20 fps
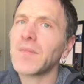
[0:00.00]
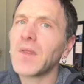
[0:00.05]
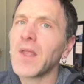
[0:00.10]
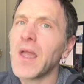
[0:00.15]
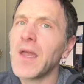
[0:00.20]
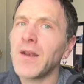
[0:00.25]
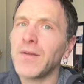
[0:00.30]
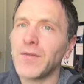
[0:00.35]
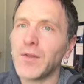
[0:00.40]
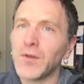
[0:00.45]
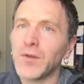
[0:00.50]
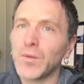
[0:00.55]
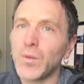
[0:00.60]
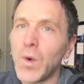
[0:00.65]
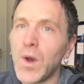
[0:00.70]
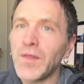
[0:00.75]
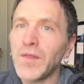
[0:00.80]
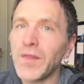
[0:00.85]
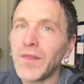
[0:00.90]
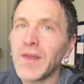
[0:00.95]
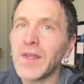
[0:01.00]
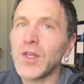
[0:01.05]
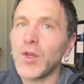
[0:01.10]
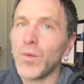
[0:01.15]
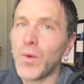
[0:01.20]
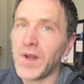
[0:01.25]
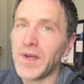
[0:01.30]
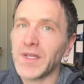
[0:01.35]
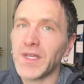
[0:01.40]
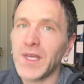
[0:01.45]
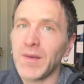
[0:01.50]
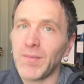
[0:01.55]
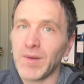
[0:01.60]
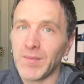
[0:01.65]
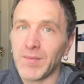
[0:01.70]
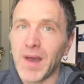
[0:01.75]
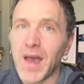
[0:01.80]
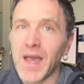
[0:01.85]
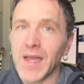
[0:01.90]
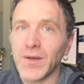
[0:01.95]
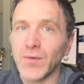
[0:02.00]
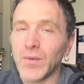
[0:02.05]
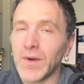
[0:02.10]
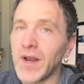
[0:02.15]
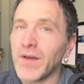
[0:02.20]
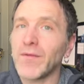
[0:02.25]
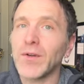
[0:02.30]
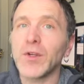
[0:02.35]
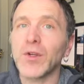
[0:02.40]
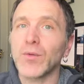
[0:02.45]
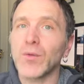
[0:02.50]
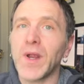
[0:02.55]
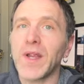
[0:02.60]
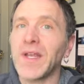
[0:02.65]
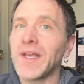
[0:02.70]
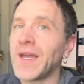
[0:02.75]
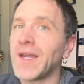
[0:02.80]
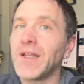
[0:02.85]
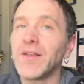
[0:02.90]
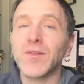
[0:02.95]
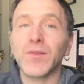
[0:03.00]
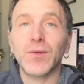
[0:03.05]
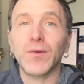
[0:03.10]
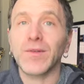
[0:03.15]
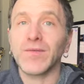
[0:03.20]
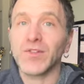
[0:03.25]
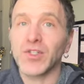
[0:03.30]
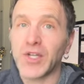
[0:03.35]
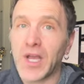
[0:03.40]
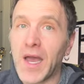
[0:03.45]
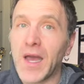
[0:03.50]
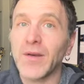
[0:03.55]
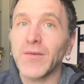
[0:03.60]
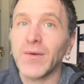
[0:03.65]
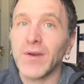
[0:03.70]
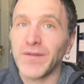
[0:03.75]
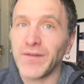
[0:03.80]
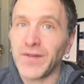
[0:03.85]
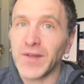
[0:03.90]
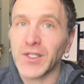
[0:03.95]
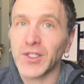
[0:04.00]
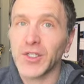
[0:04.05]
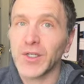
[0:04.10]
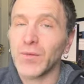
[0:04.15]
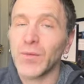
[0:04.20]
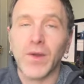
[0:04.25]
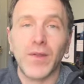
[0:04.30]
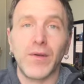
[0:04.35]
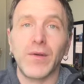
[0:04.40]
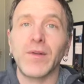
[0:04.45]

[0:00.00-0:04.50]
And if there's one thing you want to keep in mind whenever you're writing any sort of genre fiction, whether